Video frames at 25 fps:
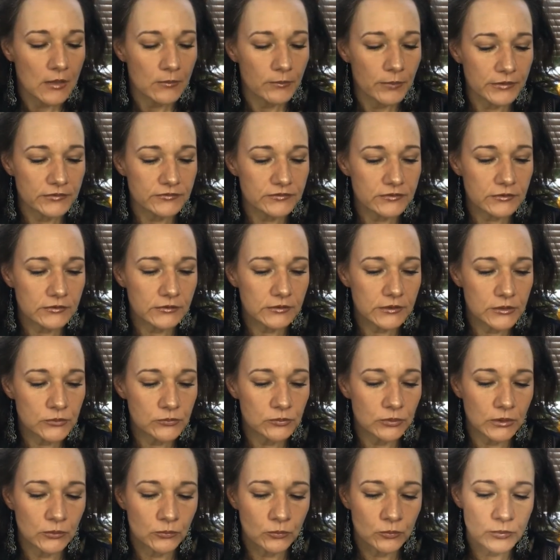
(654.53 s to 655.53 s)
basically
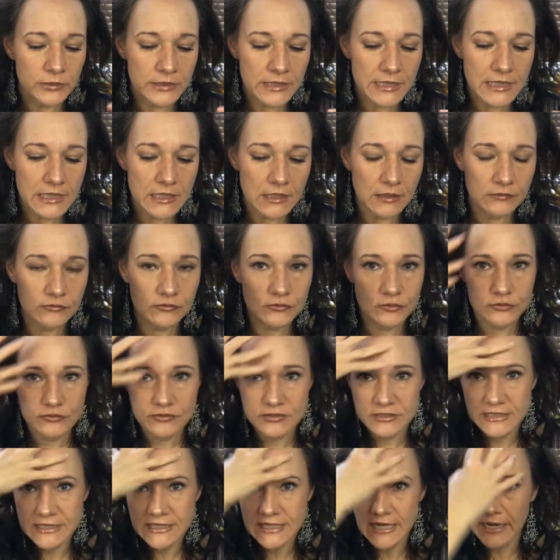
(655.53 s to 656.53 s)
when we start
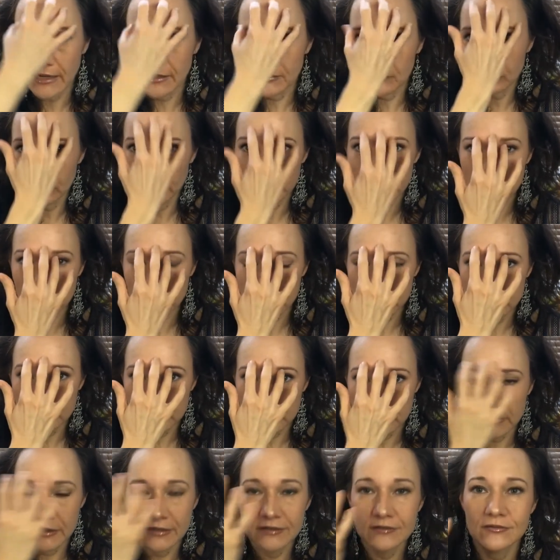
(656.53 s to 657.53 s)
to get wrinkles
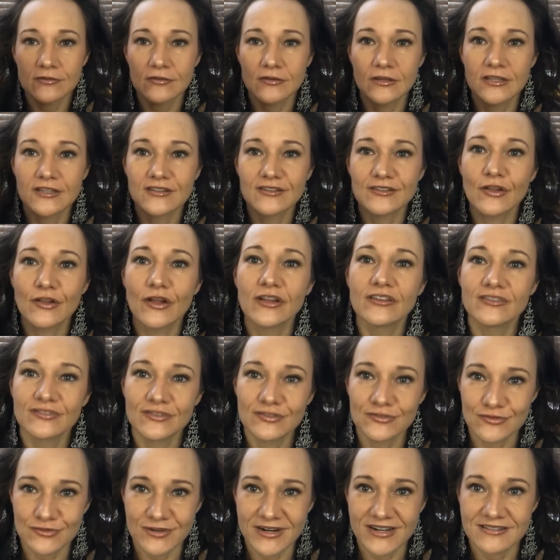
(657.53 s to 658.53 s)
in it, it's lots of
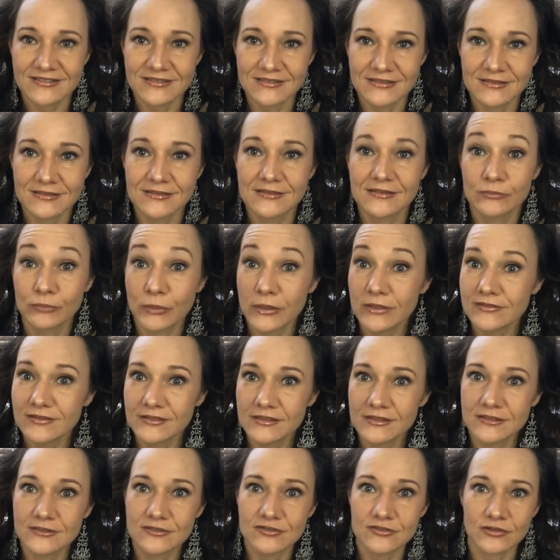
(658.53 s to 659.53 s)
stress. It's
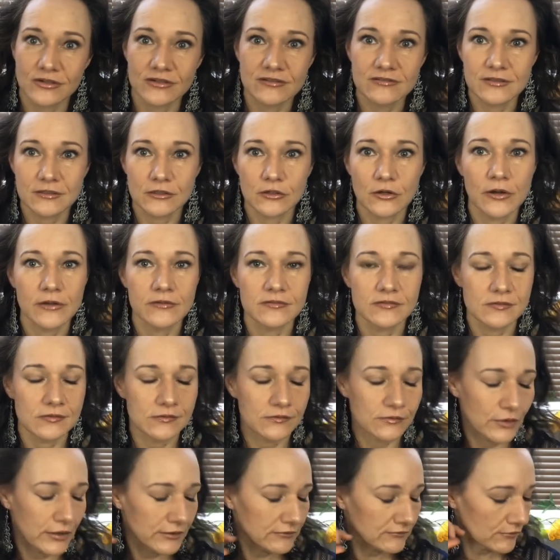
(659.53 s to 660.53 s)
basically stress that causes
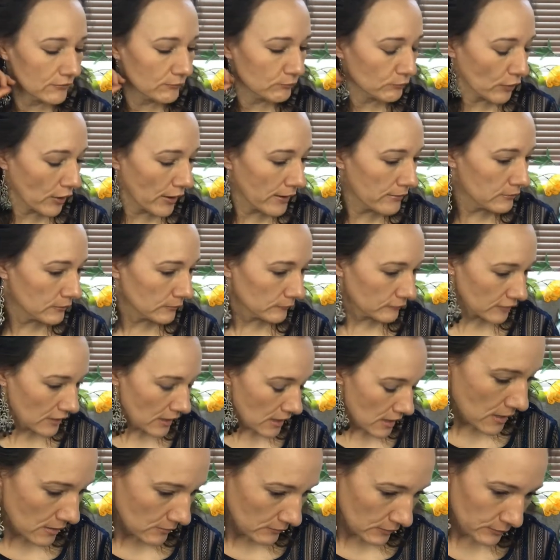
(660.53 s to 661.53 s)
lots of problems,
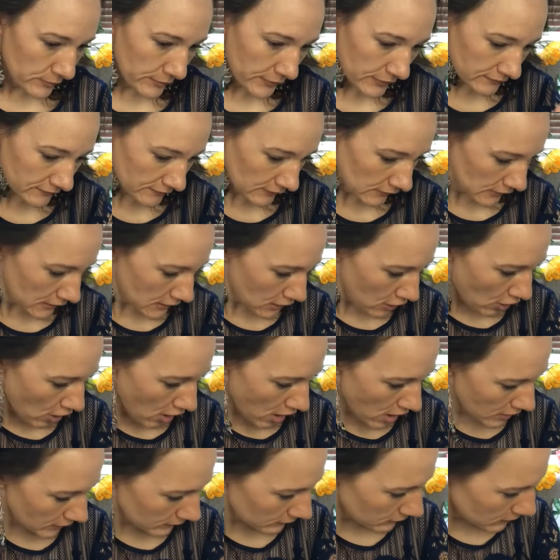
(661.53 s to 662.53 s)
but basically
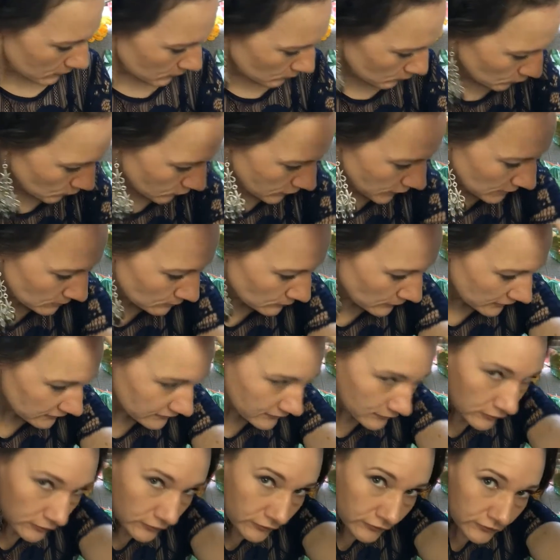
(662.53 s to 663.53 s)
all of the
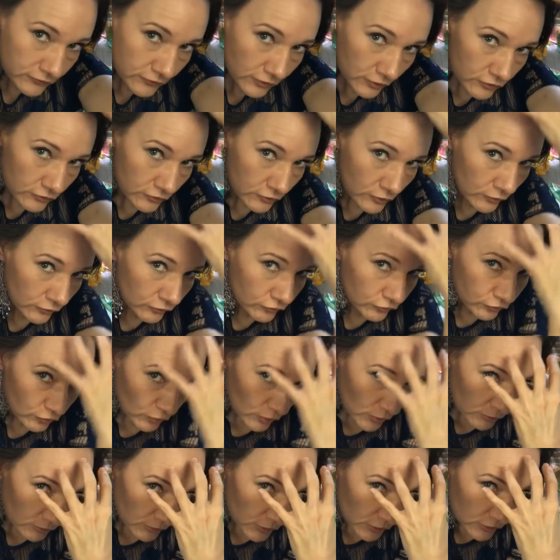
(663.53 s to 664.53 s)
muscles start to go
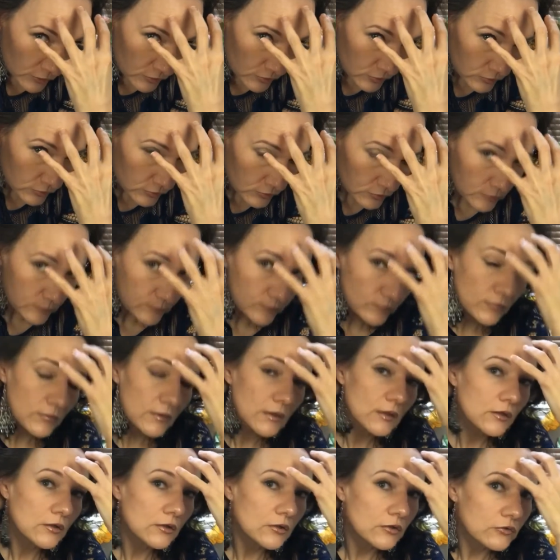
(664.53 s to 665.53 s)
forward.
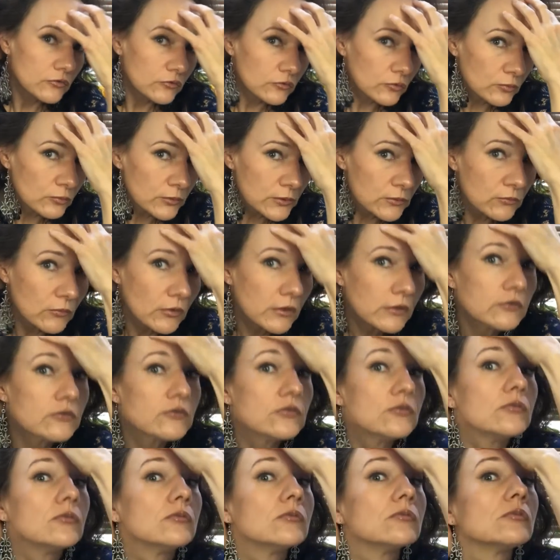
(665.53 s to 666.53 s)
So we want
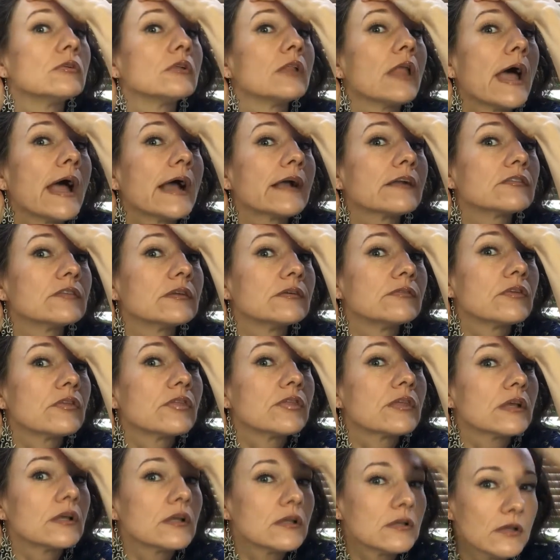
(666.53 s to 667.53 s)
to relax
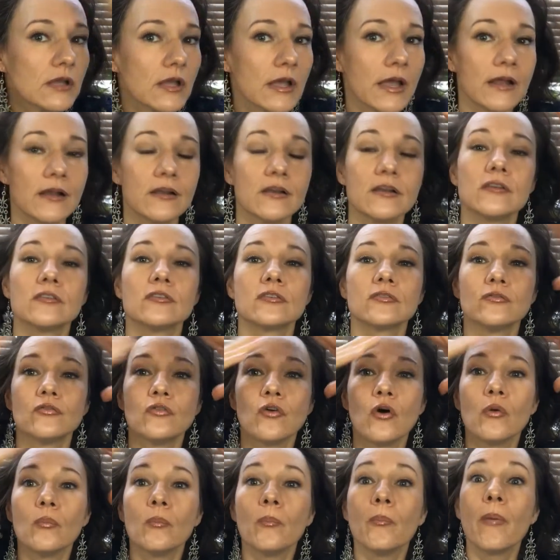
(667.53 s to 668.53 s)
everything and
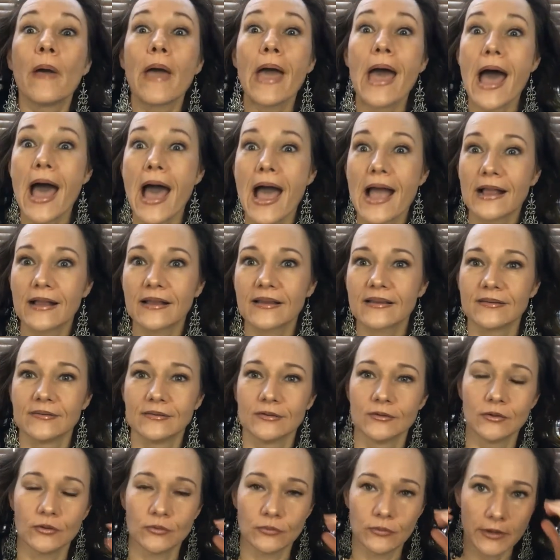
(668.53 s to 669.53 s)
fall back,
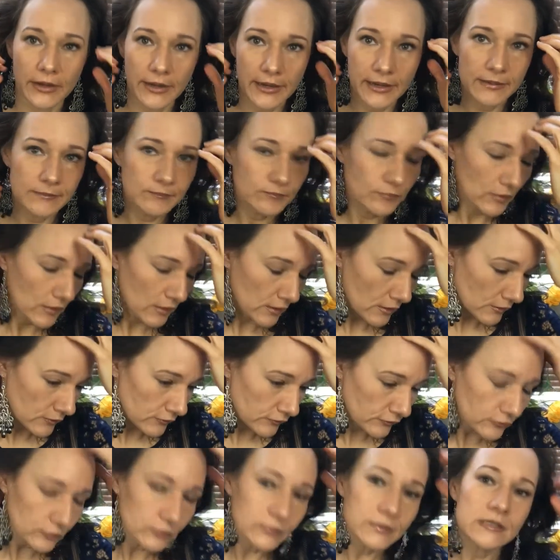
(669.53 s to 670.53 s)
okay?
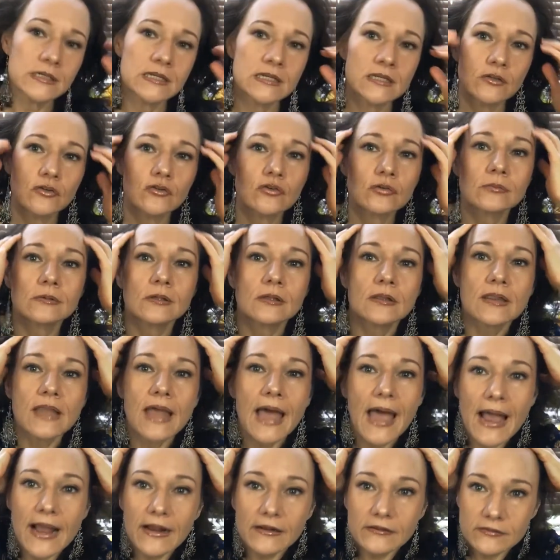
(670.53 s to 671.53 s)
So we need to
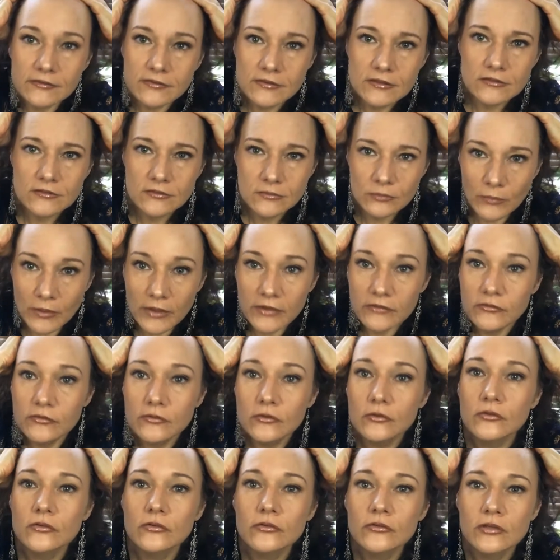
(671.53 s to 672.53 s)
relax these
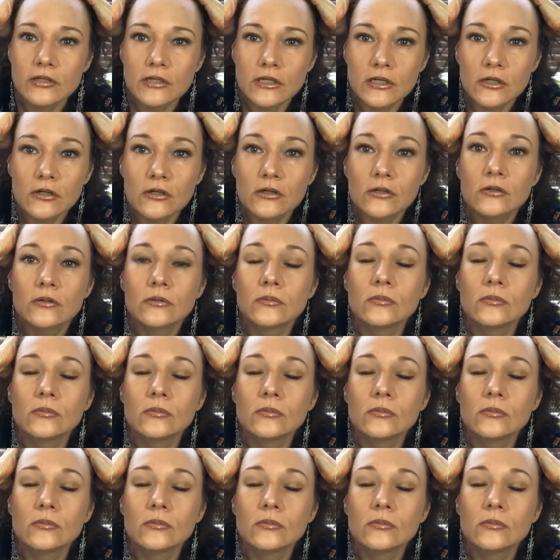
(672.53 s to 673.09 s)
muscles here.